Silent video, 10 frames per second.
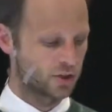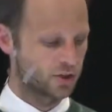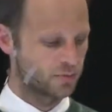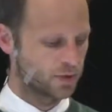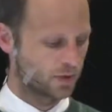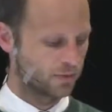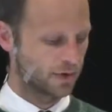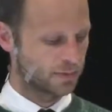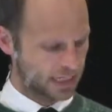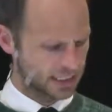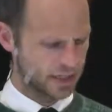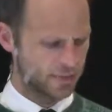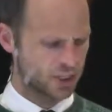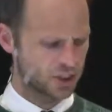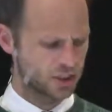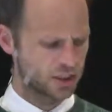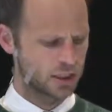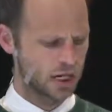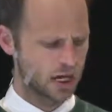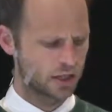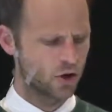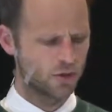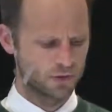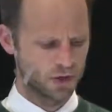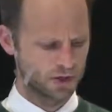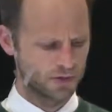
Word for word: treatment of hepatitis, I mentioned, and overdose